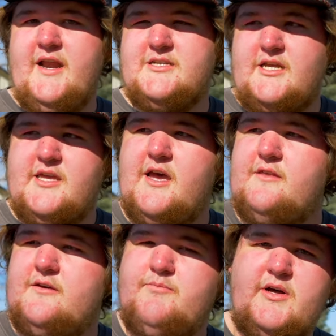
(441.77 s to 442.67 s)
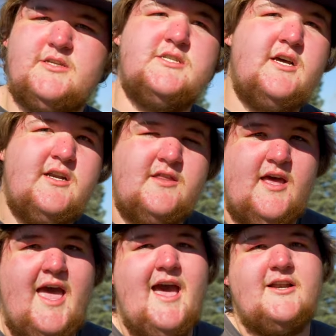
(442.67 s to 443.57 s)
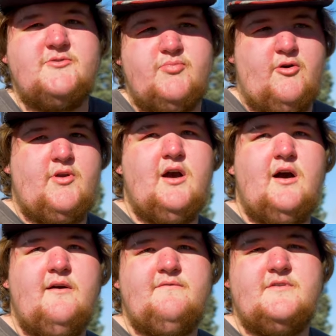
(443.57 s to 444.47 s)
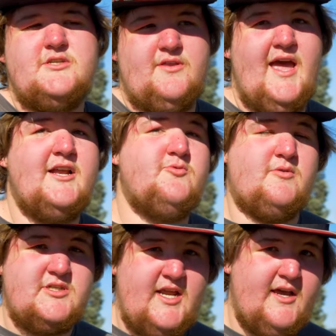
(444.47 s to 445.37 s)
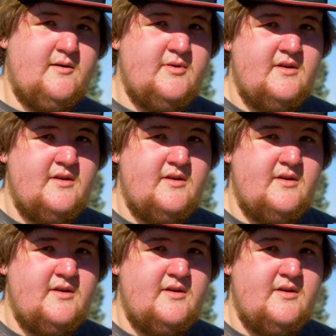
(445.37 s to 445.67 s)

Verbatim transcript: He's like, yeah, the ball stud and the hatch broke off, so the hatch won't stay up.